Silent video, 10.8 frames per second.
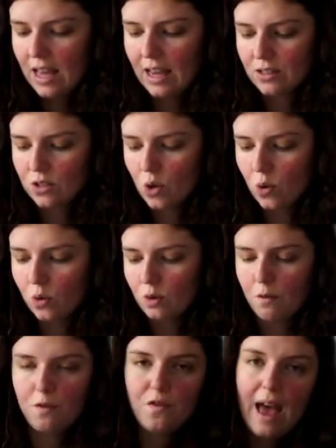It's called
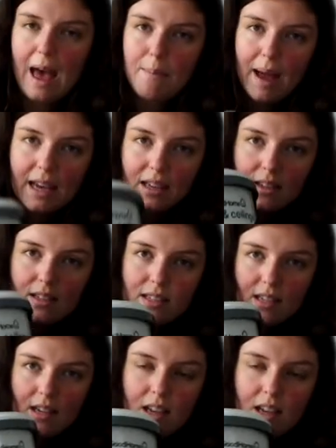Fairbanks